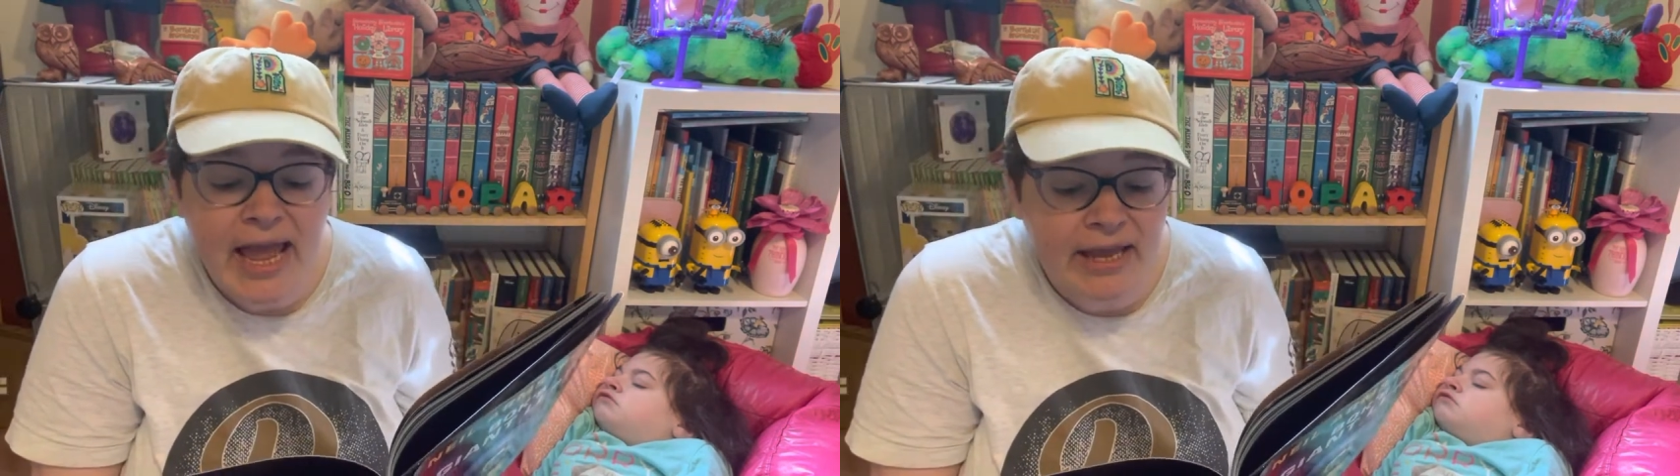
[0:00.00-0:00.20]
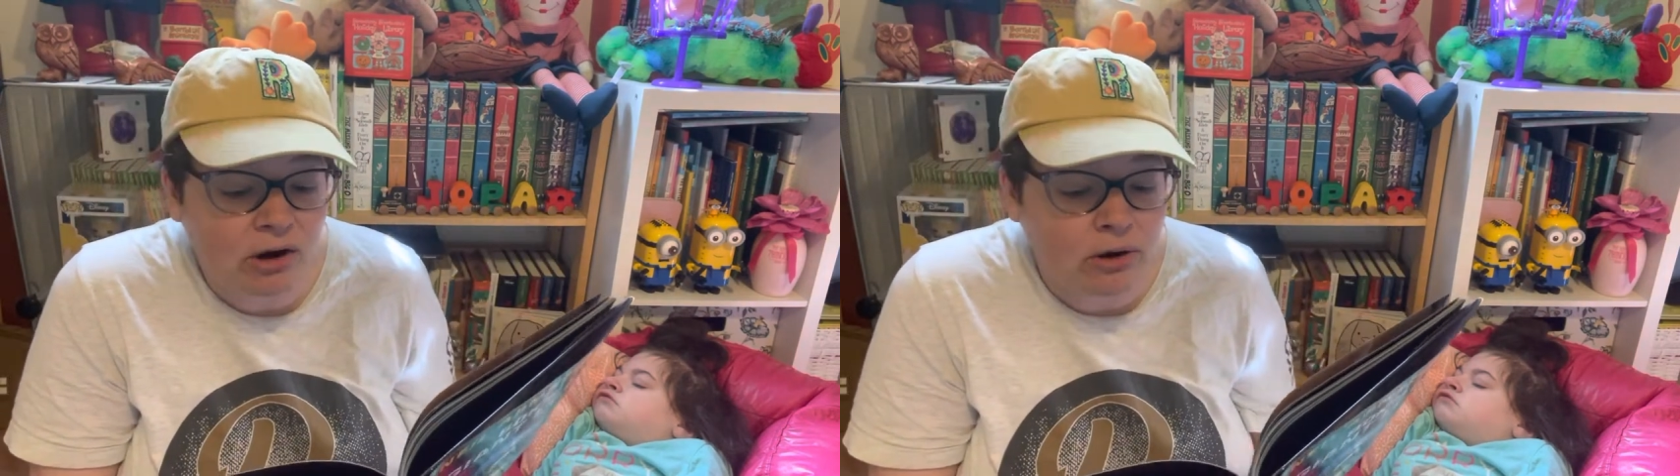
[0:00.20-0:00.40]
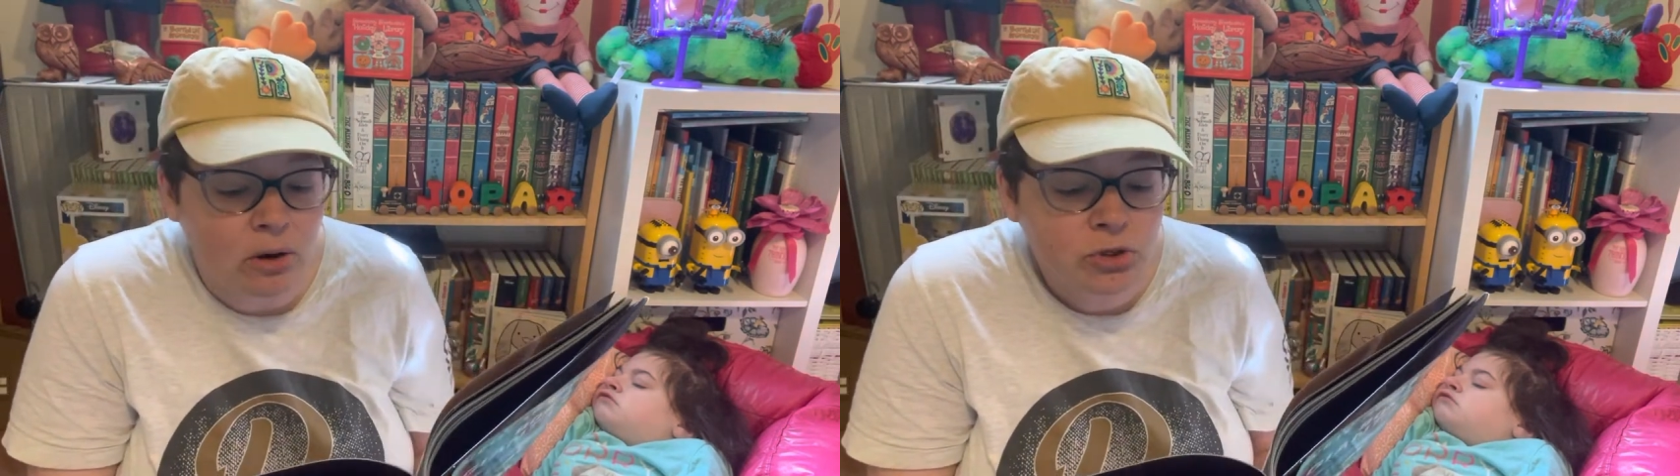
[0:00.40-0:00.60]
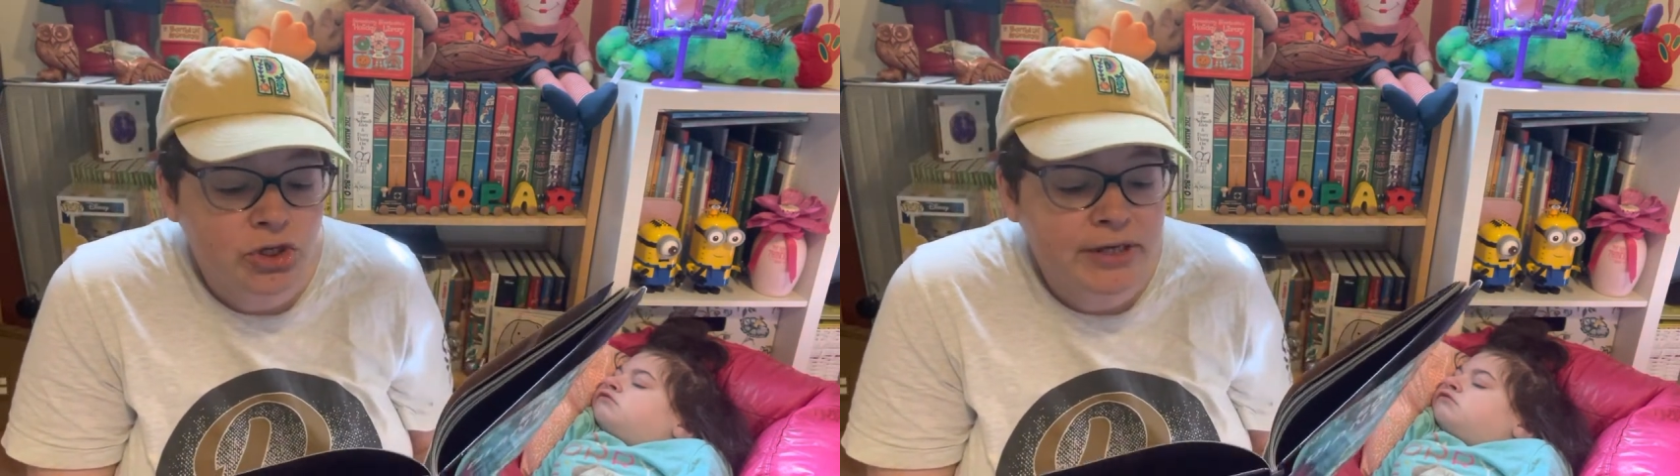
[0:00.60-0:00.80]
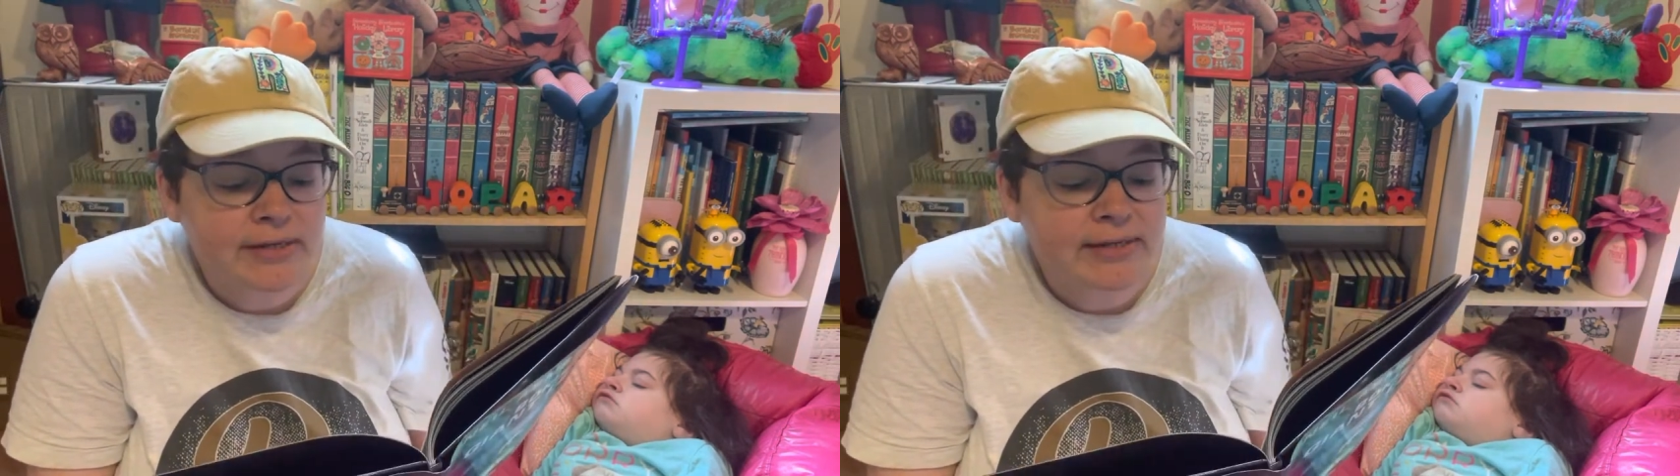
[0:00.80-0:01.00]
in our
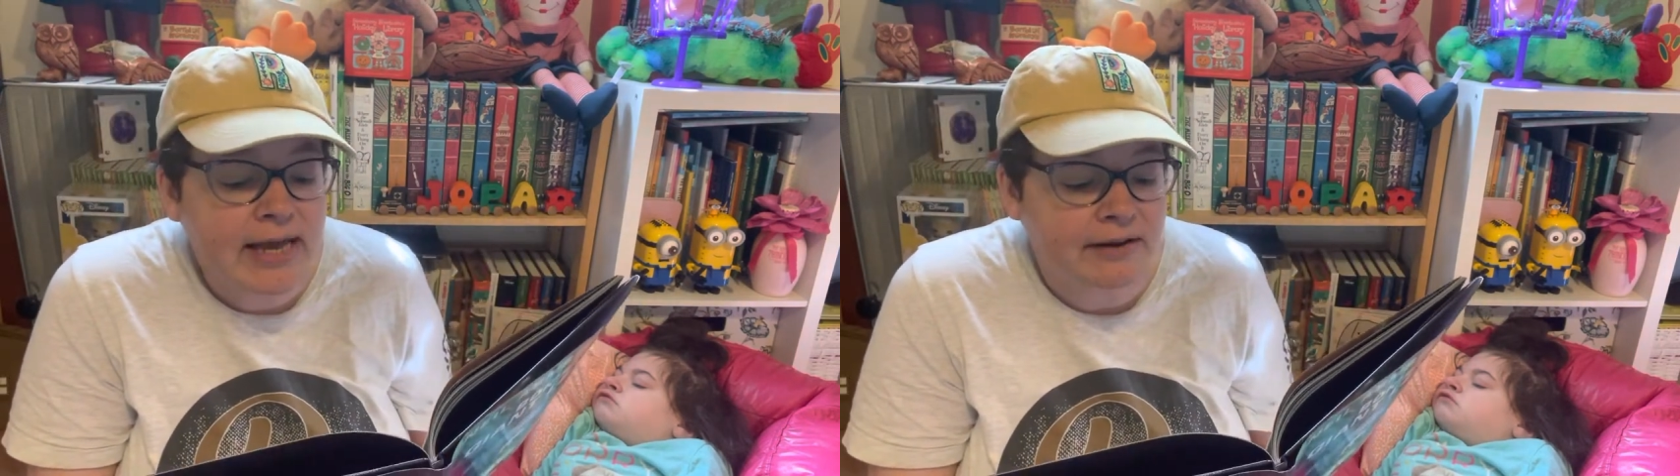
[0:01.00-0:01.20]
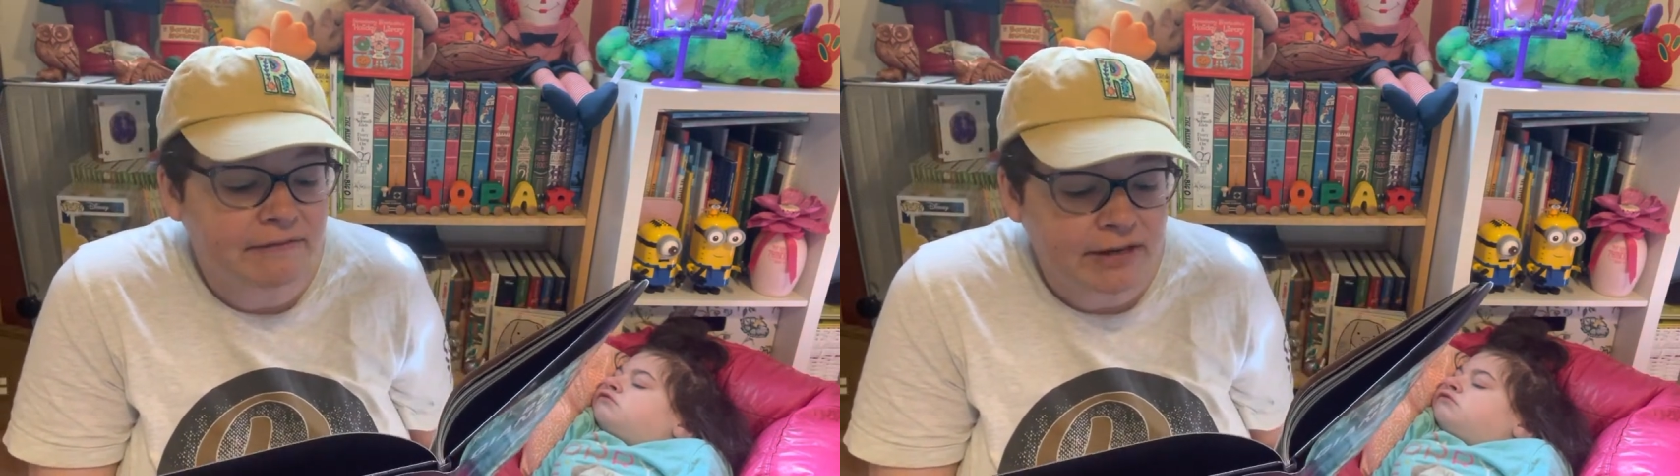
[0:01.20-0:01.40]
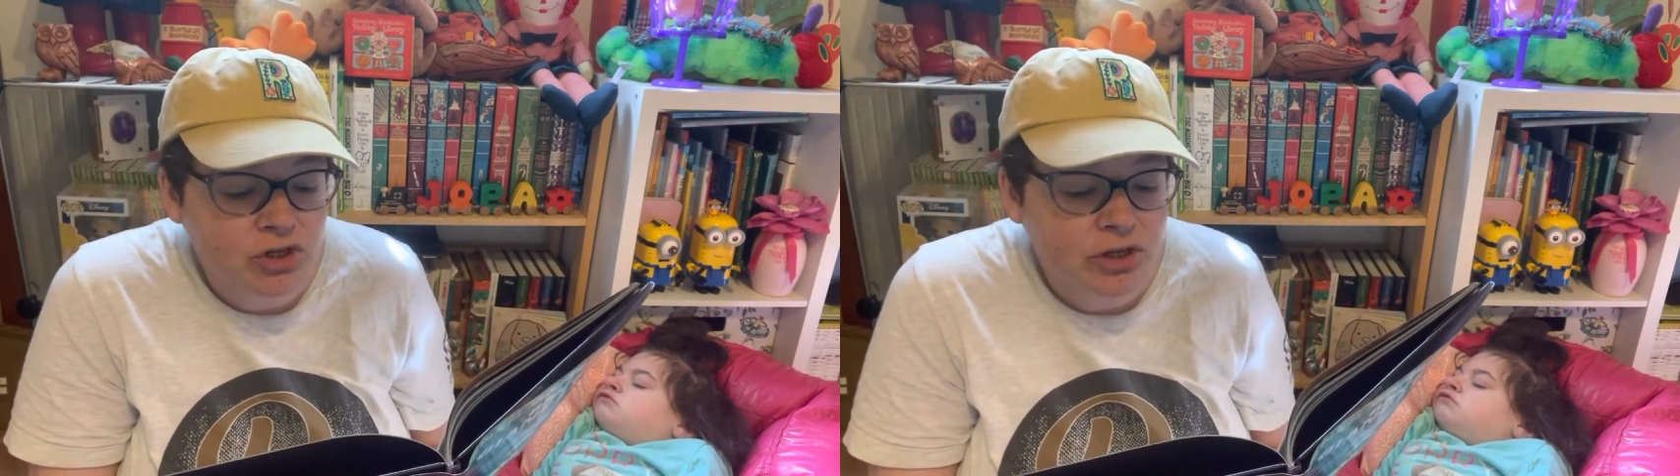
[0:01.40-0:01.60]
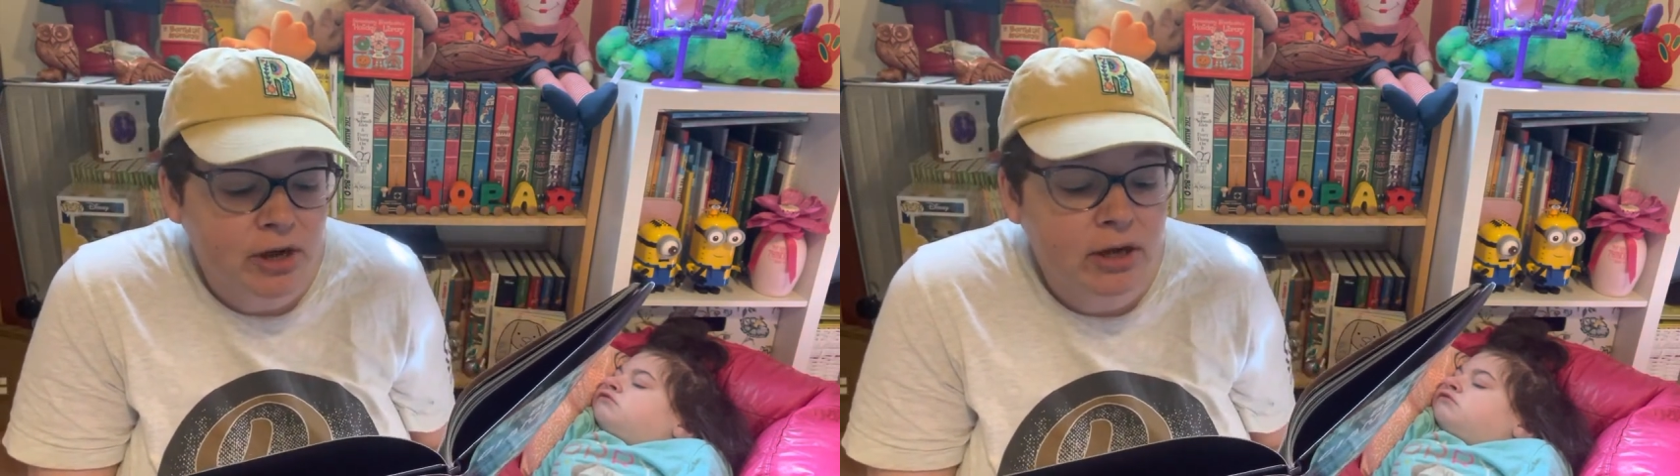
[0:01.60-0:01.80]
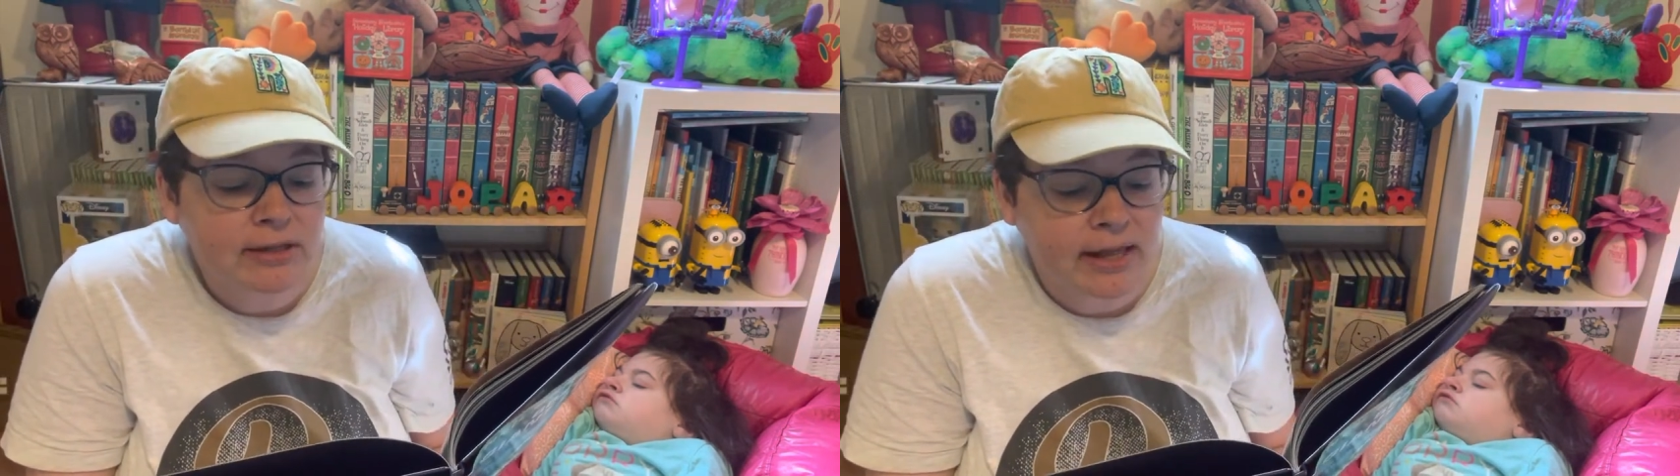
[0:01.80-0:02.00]
oceans and eventually
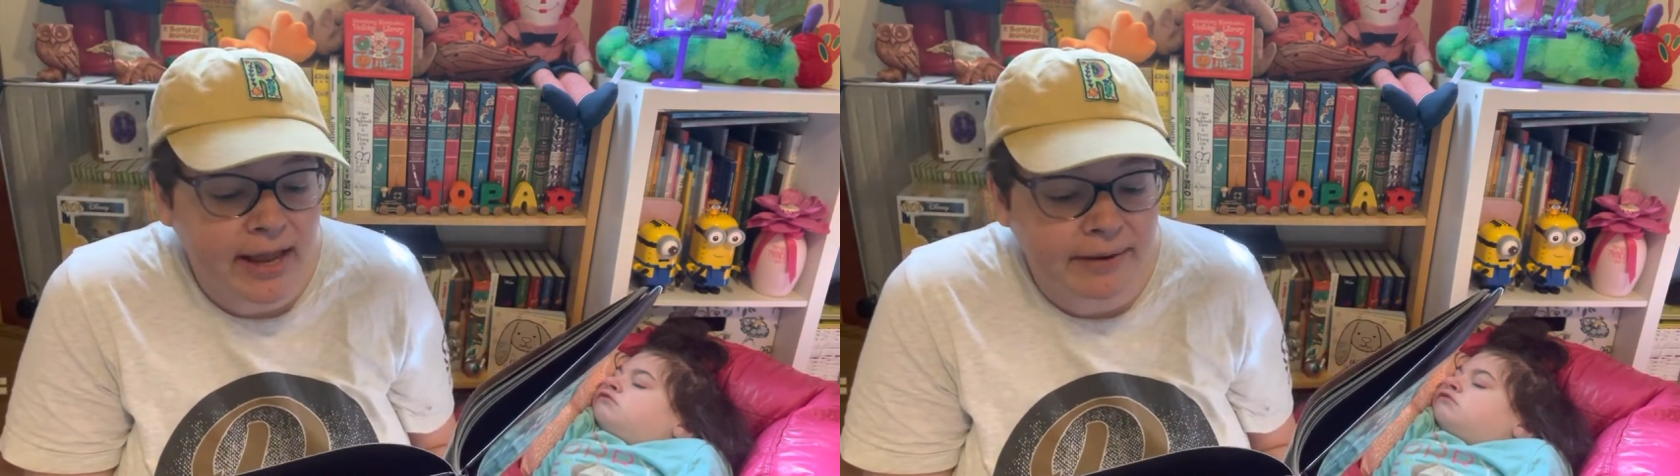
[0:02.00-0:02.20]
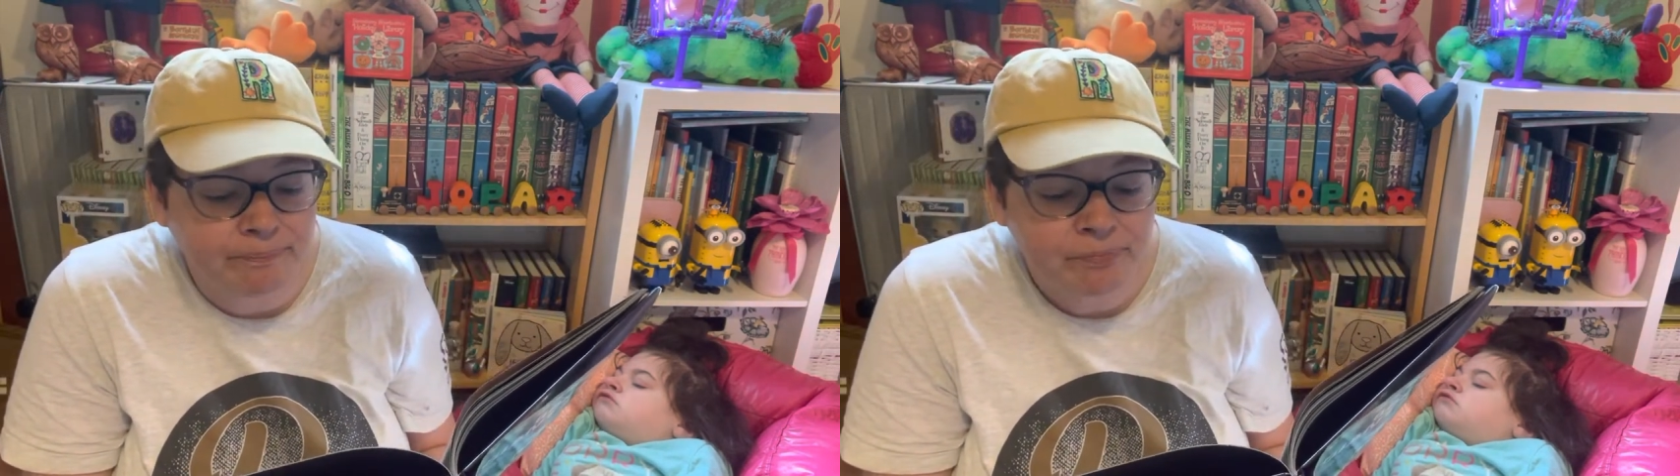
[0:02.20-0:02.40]
on land.